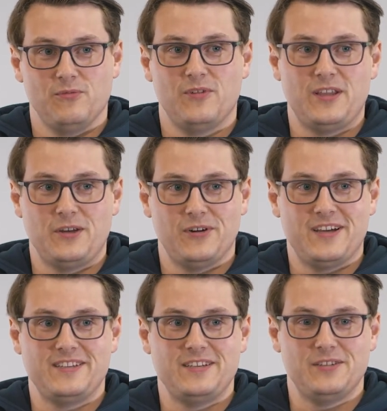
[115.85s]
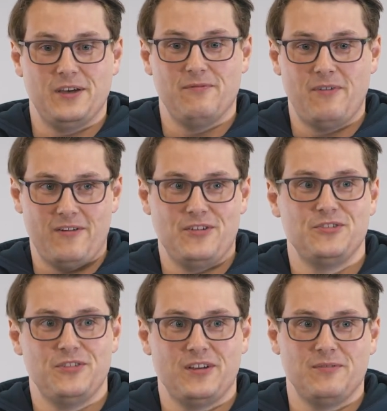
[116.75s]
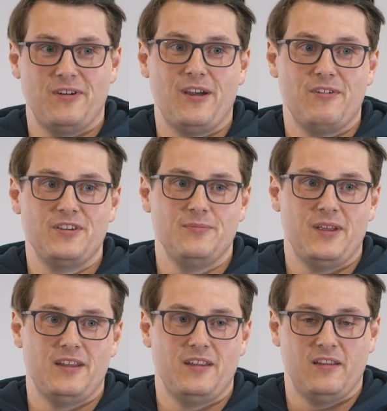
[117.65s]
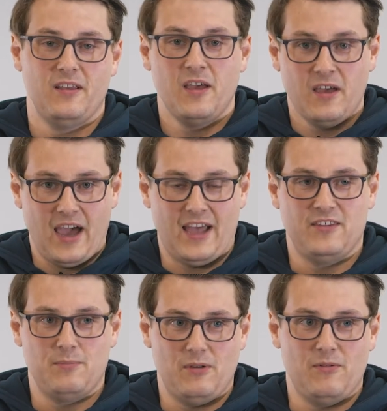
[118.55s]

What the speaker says: really crazy to very strict and very regimented and had to be